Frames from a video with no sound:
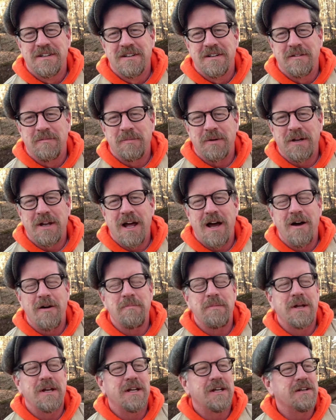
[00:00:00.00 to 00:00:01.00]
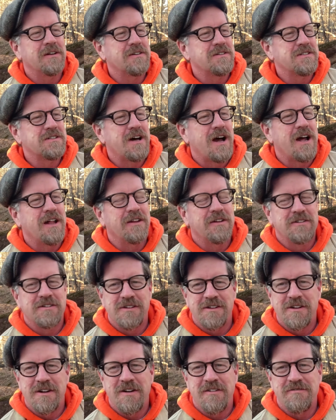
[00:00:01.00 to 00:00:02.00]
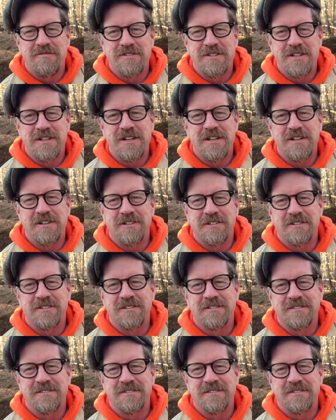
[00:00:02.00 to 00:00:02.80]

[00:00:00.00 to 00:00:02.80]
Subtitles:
but how many are silent enough to hear?